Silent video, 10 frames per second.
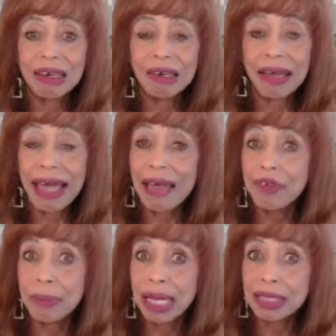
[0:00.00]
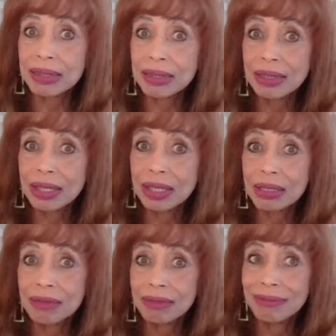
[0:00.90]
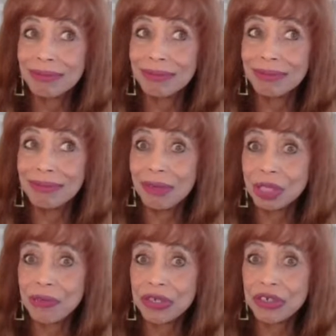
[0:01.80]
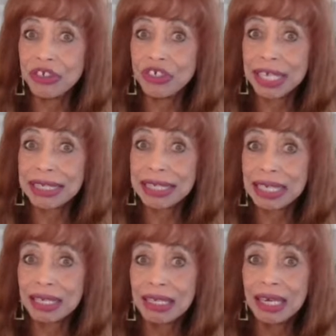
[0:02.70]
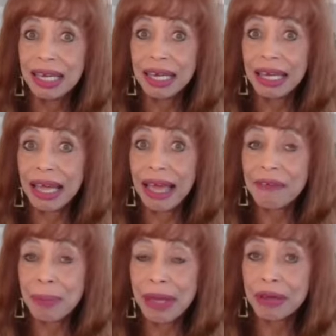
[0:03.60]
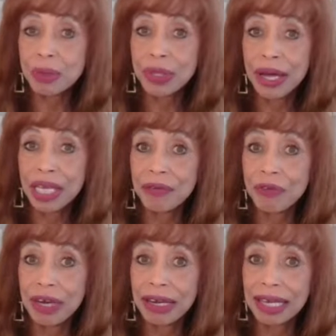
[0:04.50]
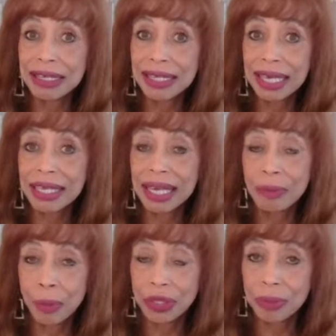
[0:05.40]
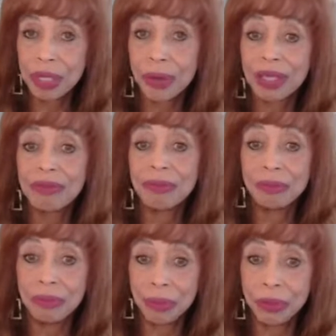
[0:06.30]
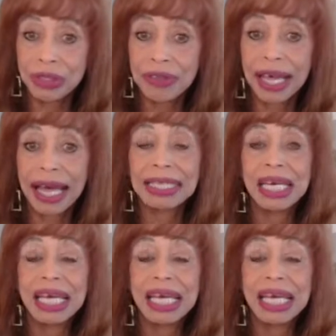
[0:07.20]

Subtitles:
Heavy metals. Most of us are ingesting heavy metals without even realizing it, and I'm going to be going more into that.